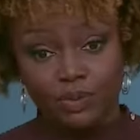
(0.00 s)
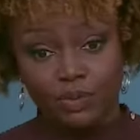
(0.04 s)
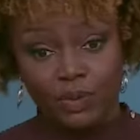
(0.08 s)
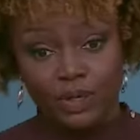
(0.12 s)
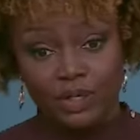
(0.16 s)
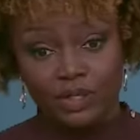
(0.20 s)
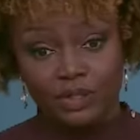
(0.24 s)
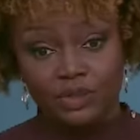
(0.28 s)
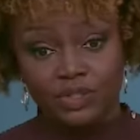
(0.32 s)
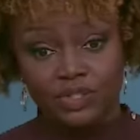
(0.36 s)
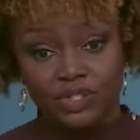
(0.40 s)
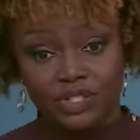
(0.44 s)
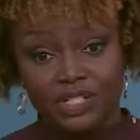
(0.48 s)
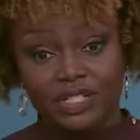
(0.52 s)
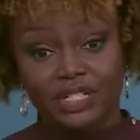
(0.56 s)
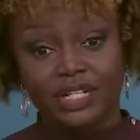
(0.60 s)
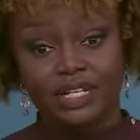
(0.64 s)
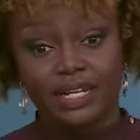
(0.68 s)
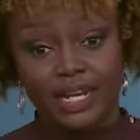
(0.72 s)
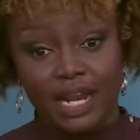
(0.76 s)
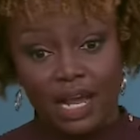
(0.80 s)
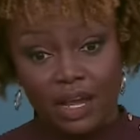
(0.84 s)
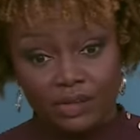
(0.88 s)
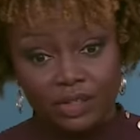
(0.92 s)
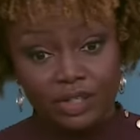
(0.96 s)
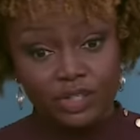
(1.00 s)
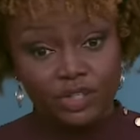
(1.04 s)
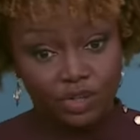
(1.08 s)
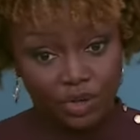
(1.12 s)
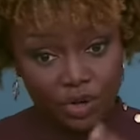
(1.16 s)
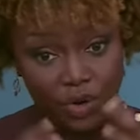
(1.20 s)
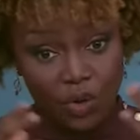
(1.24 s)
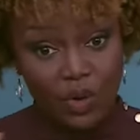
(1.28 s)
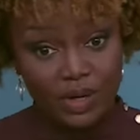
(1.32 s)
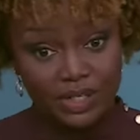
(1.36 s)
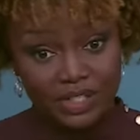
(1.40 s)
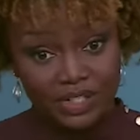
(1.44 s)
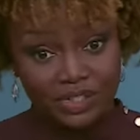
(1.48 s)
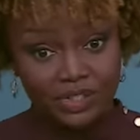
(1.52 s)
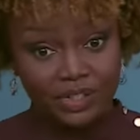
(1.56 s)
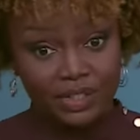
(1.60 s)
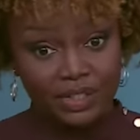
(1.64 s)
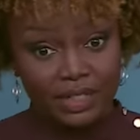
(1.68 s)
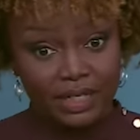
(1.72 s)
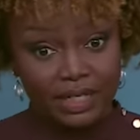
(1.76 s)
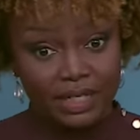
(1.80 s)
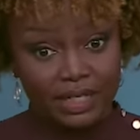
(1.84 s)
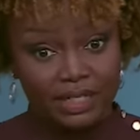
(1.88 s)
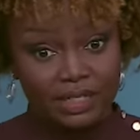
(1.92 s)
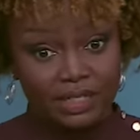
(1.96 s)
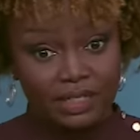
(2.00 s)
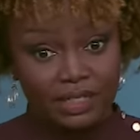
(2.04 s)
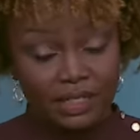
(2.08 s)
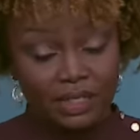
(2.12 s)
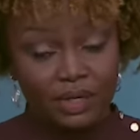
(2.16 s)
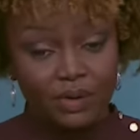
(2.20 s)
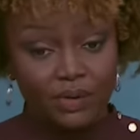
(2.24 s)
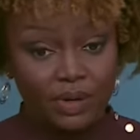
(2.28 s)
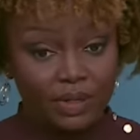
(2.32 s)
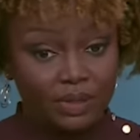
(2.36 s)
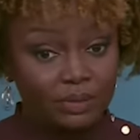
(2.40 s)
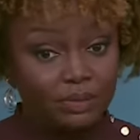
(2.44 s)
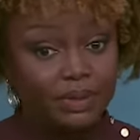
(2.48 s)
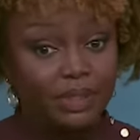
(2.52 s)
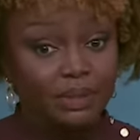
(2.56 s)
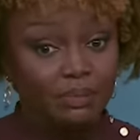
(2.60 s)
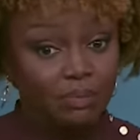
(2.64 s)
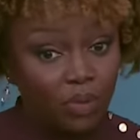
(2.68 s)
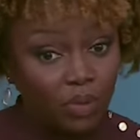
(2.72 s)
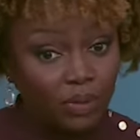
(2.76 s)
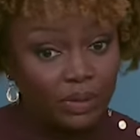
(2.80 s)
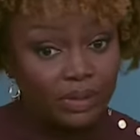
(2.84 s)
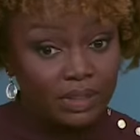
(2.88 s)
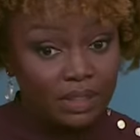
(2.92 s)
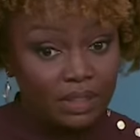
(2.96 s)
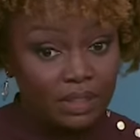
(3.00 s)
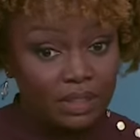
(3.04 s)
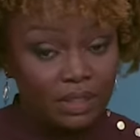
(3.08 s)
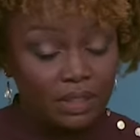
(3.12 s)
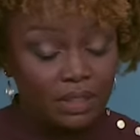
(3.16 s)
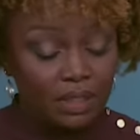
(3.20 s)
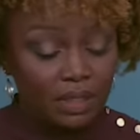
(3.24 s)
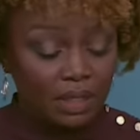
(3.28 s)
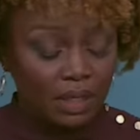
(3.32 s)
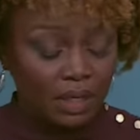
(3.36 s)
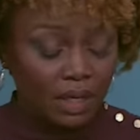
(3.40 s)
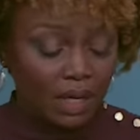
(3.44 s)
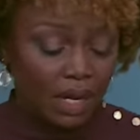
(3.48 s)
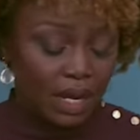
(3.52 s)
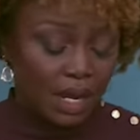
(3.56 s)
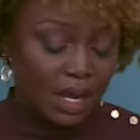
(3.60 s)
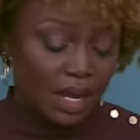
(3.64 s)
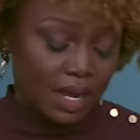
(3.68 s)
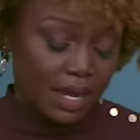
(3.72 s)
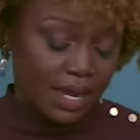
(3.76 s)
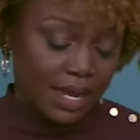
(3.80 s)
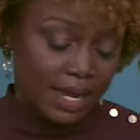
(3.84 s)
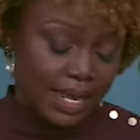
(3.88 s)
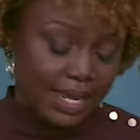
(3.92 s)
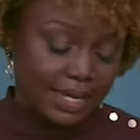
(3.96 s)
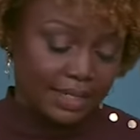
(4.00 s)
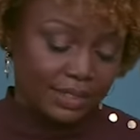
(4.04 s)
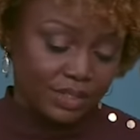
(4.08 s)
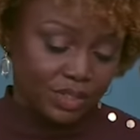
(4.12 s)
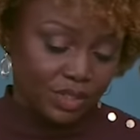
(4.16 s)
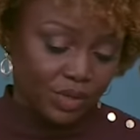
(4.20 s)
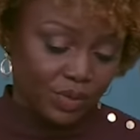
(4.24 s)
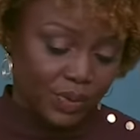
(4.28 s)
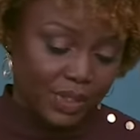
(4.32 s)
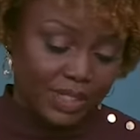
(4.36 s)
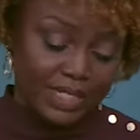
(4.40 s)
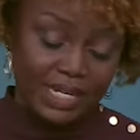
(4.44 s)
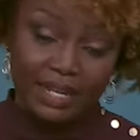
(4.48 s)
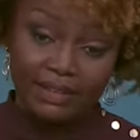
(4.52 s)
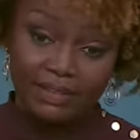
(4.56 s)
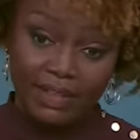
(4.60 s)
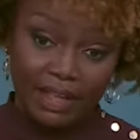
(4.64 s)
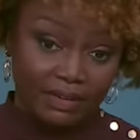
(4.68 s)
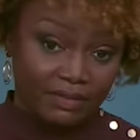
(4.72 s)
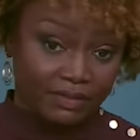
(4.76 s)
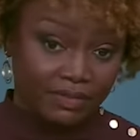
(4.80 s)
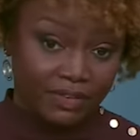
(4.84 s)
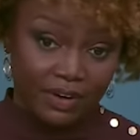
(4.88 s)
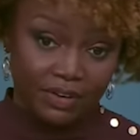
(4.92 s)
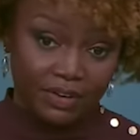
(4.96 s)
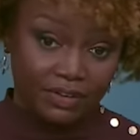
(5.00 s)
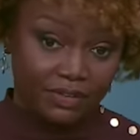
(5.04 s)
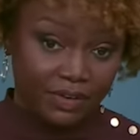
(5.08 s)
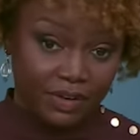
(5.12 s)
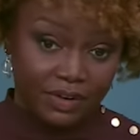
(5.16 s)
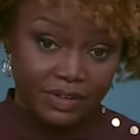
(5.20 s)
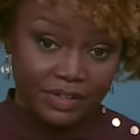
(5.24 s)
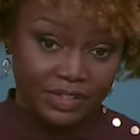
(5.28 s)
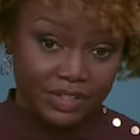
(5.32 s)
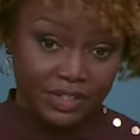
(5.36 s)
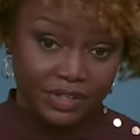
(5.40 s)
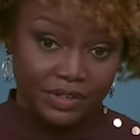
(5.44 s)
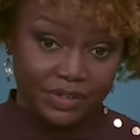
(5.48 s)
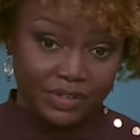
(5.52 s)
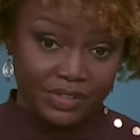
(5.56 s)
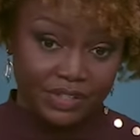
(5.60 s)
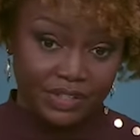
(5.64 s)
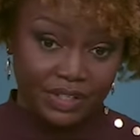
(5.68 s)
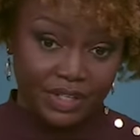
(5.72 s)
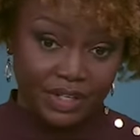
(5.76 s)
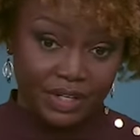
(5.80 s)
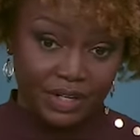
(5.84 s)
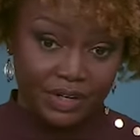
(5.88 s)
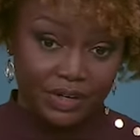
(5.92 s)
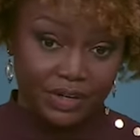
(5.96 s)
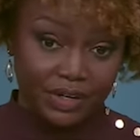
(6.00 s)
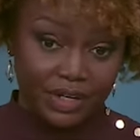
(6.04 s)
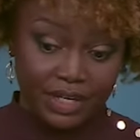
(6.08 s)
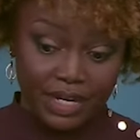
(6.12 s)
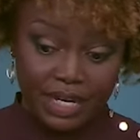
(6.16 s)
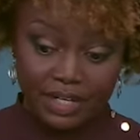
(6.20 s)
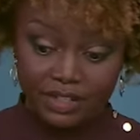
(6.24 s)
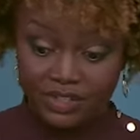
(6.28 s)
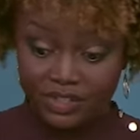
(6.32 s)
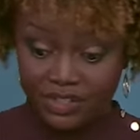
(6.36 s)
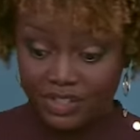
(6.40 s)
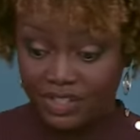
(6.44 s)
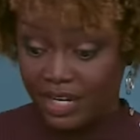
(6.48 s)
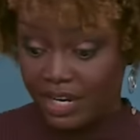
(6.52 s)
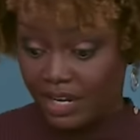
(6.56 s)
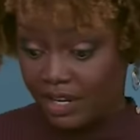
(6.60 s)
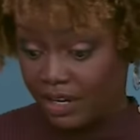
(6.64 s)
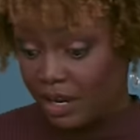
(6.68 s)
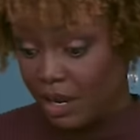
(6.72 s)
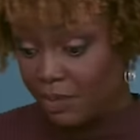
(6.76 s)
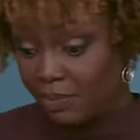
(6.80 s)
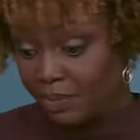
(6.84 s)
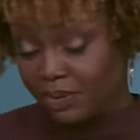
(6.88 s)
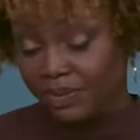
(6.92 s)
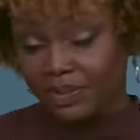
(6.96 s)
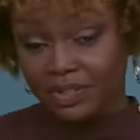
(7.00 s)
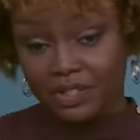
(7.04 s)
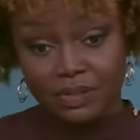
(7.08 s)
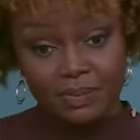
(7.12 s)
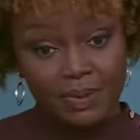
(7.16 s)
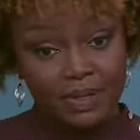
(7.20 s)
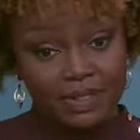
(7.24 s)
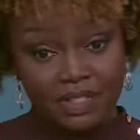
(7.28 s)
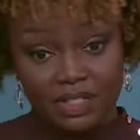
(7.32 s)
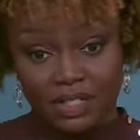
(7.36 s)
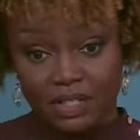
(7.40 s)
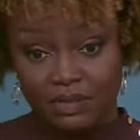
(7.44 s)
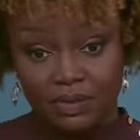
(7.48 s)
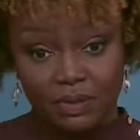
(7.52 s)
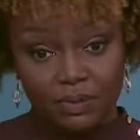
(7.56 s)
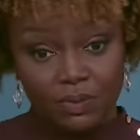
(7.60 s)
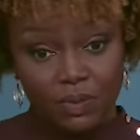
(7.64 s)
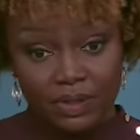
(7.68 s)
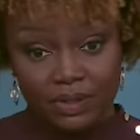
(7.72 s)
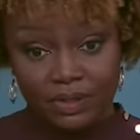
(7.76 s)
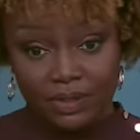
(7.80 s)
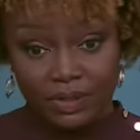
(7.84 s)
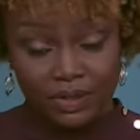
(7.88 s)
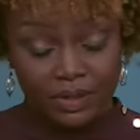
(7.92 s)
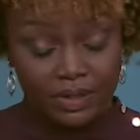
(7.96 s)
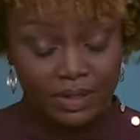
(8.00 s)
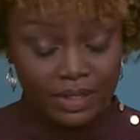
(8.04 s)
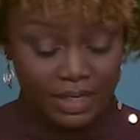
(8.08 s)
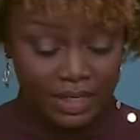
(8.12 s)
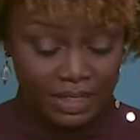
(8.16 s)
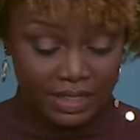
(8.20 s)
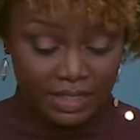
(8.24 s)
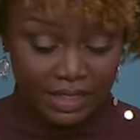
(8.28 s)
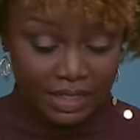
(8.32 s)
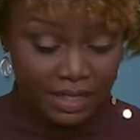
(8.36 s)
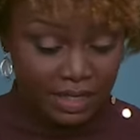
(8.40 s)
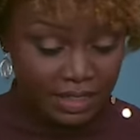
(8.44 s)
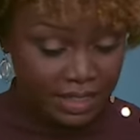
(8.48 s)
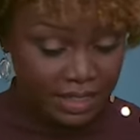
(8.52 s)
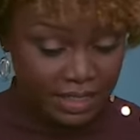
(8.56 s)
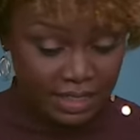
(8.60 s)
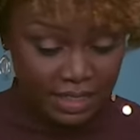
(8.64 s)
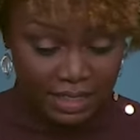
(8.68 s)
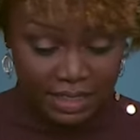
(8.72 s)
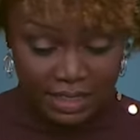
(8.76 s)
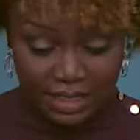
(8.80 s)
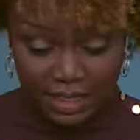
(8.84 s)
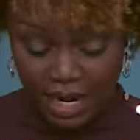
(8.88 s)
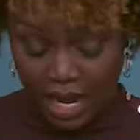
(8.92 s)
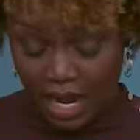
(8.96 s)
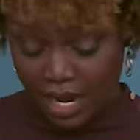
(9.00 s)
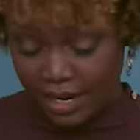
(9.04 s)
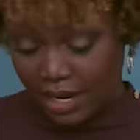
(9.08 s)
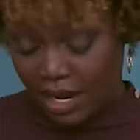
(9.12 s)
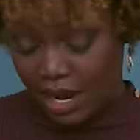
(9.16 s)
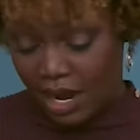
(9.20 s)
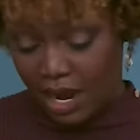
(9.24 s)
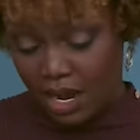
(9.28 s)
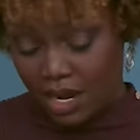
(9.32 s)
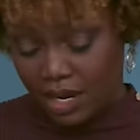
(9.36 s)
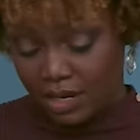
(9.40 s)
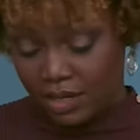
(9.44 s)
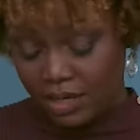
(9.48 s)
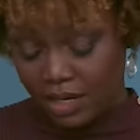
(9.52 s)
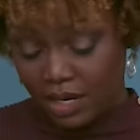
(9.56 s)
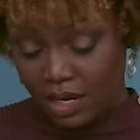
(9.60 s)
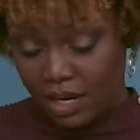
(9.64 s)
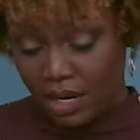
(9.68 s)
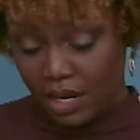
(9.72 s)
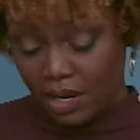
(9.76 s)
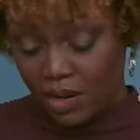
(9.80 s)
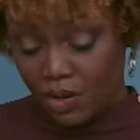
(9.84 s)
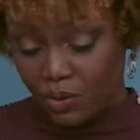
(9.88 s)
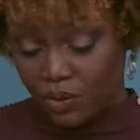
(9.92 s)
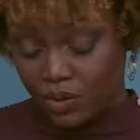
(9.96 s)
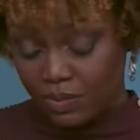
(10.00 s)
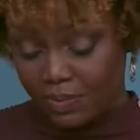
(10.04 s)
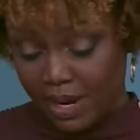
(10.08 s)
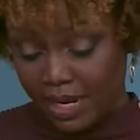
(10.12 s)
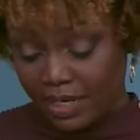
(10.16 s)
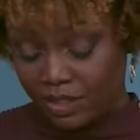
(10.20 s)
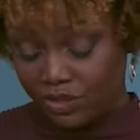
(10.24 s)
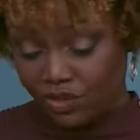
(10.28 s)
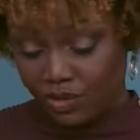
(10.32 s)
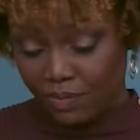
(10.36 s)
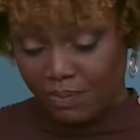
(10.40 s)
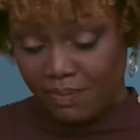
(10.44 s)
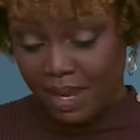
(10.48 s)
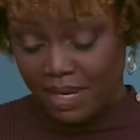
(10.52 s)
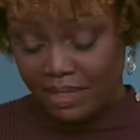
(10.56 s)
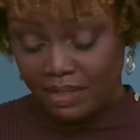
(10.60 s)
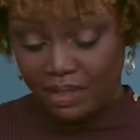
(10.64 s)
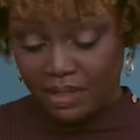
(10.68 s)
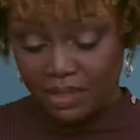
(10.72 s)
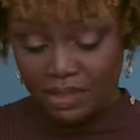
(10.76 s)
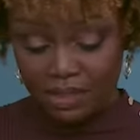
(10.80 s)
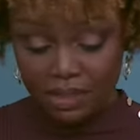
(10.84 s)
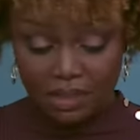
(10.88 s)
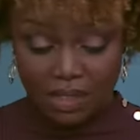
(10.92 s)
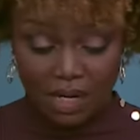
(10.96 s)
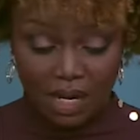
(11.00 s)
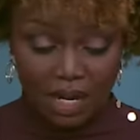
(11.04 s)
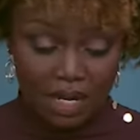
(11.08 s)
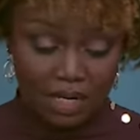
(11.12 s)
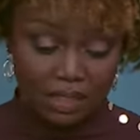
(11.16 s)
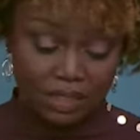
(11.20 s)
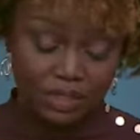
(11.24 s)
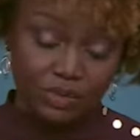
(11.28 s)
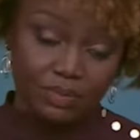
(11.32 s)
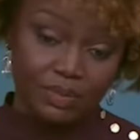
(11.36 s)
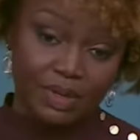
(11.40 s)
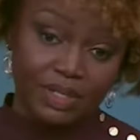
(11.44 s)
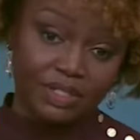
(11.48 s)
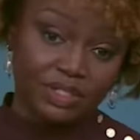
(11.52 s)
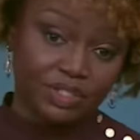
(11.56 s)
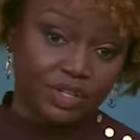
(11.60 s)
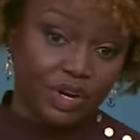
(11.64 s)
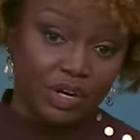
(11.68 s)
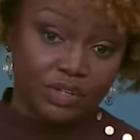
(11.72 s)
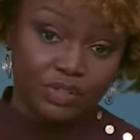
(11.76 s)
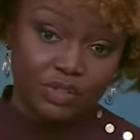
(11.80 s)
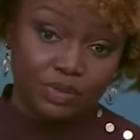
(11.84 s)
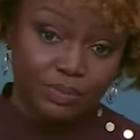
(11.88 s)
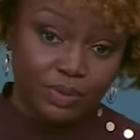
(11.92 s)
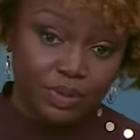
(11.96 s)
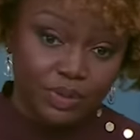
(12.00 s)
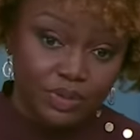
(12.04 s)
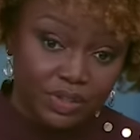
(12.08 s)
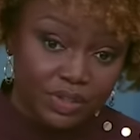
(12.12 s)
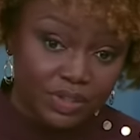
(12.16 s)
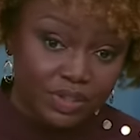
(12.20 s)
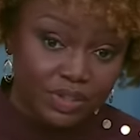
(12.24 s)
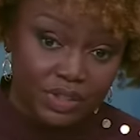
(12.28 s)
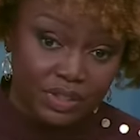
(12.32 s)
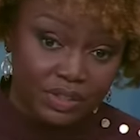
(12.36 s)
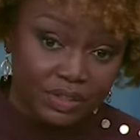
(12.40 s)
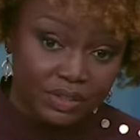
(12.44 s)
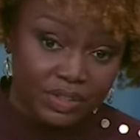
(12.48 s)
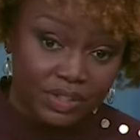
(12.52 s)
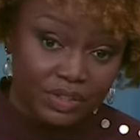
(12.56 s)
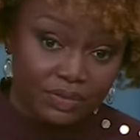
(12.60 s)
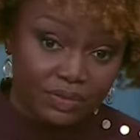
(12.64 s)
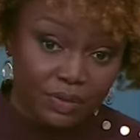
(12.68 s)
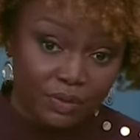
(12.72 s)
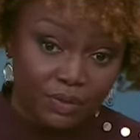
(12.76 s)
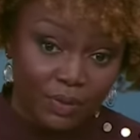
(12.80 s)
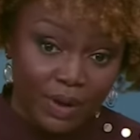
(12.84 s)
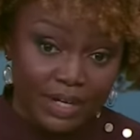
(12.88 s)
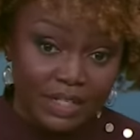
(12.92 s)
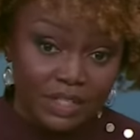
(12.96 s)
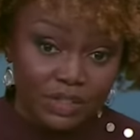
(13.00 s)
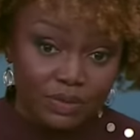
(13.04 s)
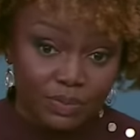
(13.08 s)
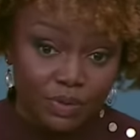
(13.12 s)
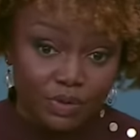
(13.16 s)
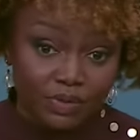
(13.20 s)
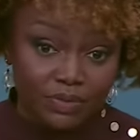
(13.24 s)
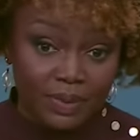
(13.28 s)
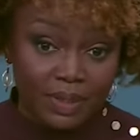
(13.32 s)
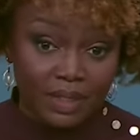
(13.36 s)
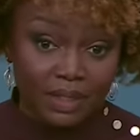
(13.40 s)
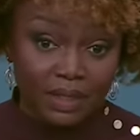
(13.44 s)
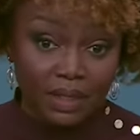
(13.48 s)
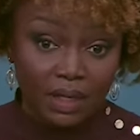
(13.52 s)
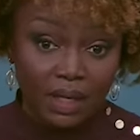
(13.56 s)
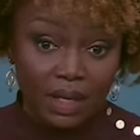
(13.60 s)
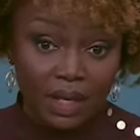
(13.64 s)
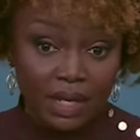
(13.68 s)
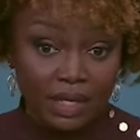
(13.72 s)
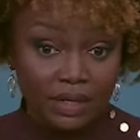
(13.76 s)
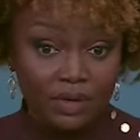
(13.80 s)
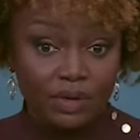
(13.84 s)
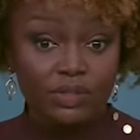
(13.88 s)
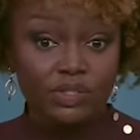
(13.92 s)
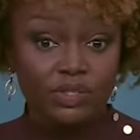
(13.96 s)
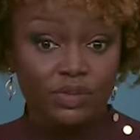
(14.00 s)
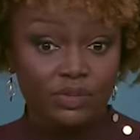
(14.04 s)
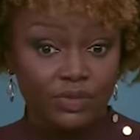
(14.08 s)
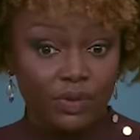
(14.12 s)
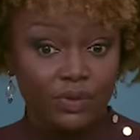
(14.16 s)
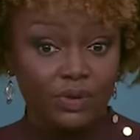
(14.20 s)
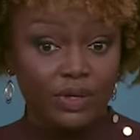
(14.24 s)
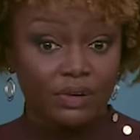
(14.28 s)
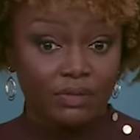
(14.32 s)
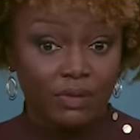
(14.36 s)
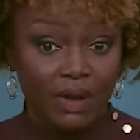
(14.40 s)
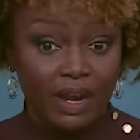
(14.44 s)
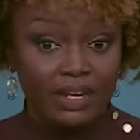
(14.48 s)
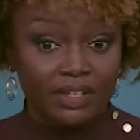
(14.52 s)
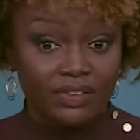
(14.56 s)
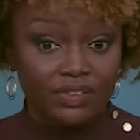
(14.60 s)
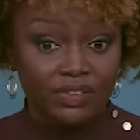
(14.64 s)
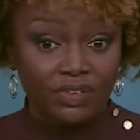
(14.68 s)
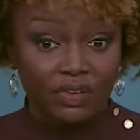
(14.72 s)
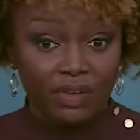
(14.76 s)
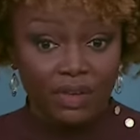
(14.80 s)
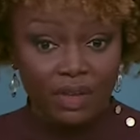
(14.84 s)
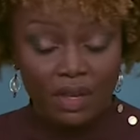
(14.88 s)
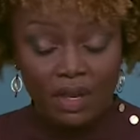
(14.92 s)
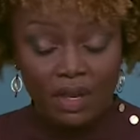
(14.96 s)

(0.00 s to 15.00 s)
What you just laid out in your question is incredibly important. And so we take that very, very seriously here. Can I just say a couple things about Stevie Wonder? He is indeed an icon who's made tremendous contributions to the civil rights movement and also voting rights.